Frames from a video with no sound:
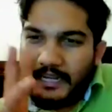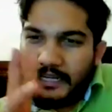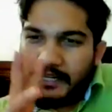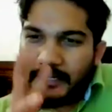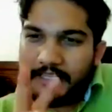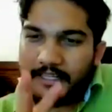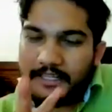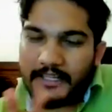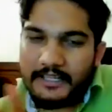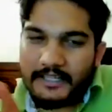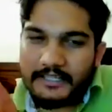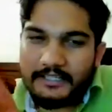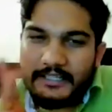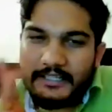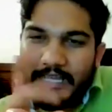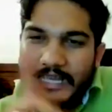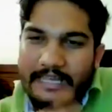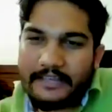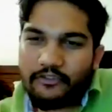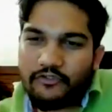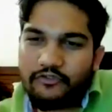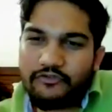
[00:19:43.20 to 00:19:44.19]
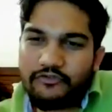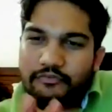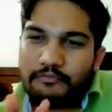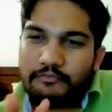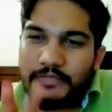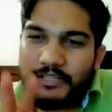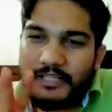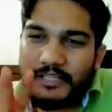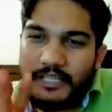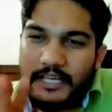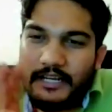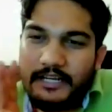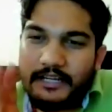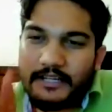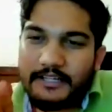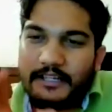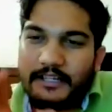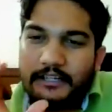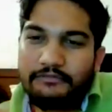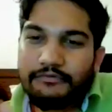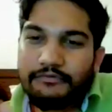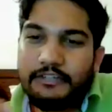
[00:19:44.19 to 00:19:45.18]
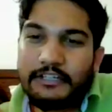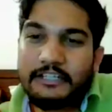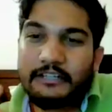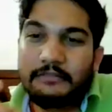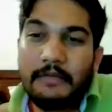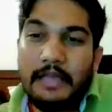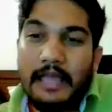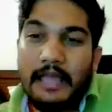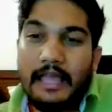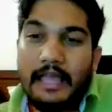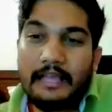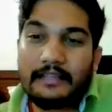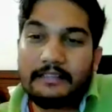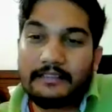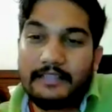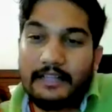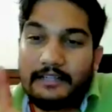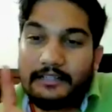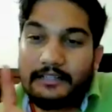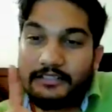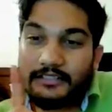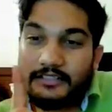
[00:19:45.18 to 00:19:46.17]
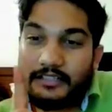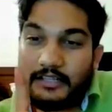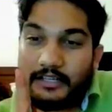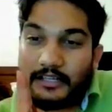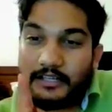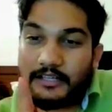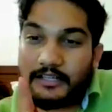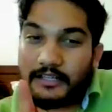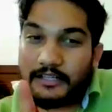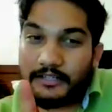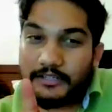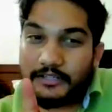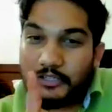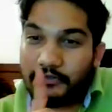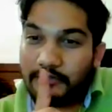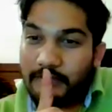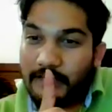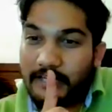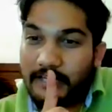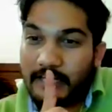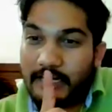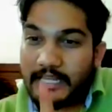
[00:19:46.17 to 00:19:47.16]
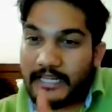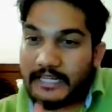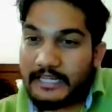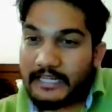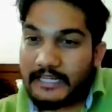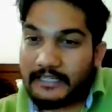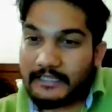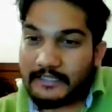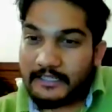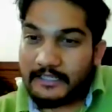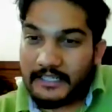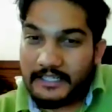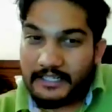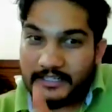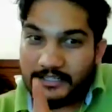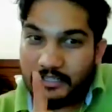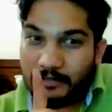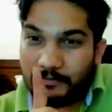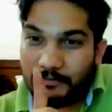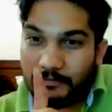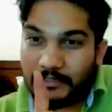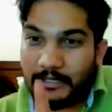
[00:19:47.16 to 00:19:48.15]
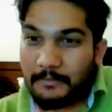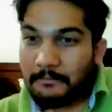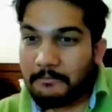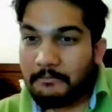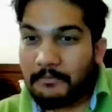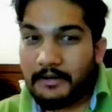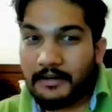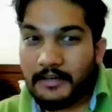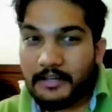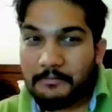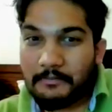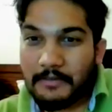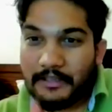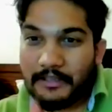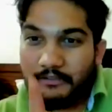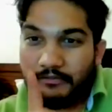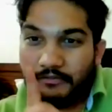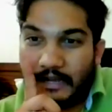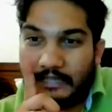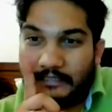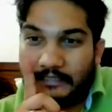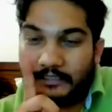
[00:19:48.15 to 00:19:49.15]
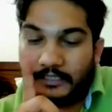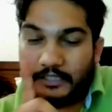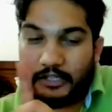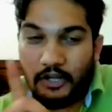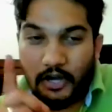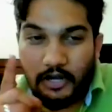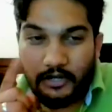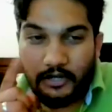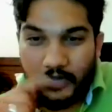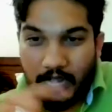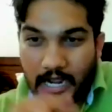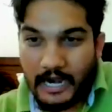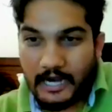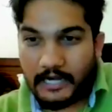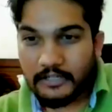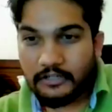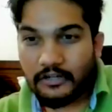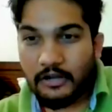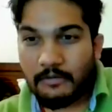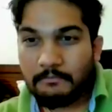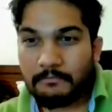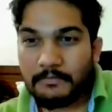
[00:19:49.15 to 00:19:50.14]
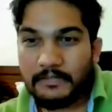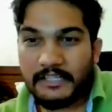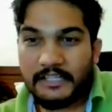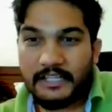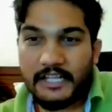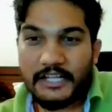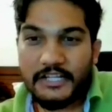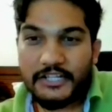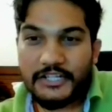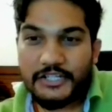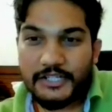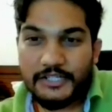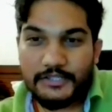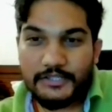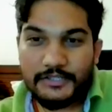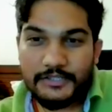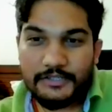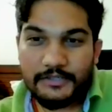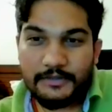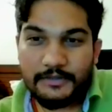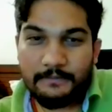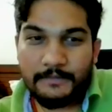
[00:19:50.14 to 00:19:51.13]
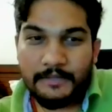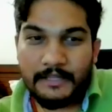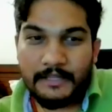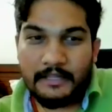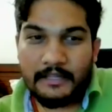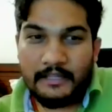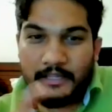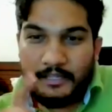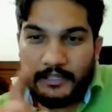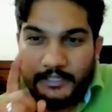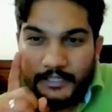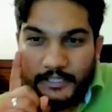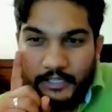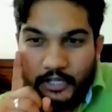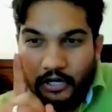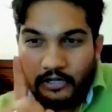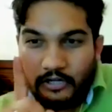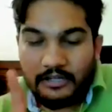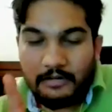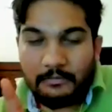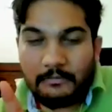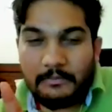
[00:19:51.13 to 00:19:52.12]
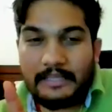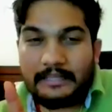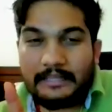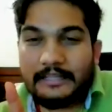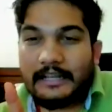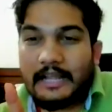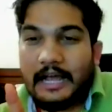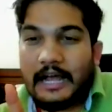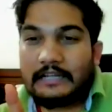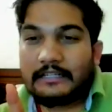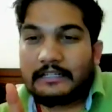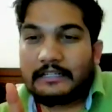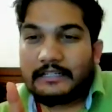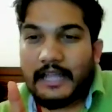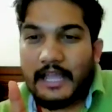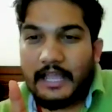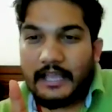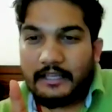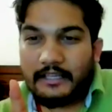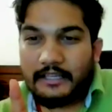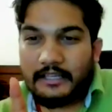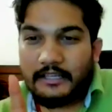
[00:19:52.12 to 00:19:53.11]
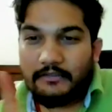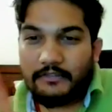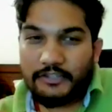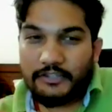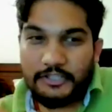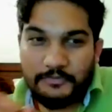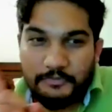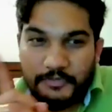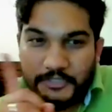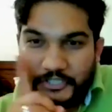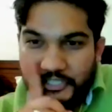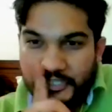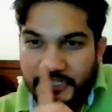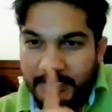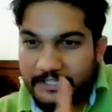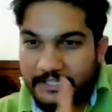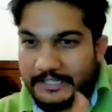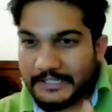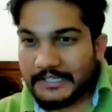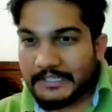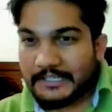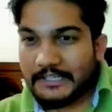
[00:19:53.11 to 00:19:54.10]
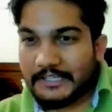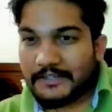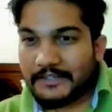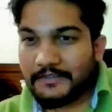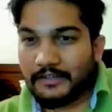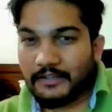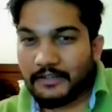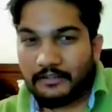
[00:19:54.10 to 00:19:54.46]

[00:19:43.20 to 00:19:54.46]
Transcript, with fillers: and he gave me a written feedback that sir you were right in september my father got heart complications he got a minor heart attack he was immediately